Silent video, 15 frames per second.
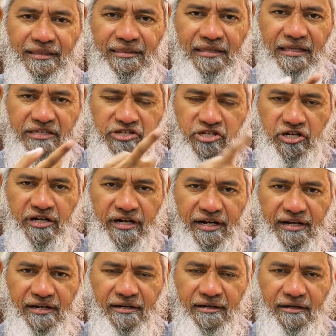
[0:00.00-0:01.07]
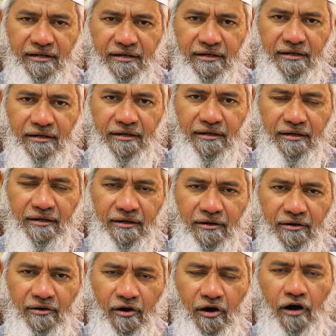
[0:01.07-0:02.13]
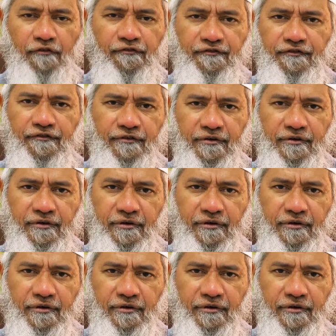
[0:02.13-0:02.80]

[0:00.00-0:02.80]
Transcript: the children of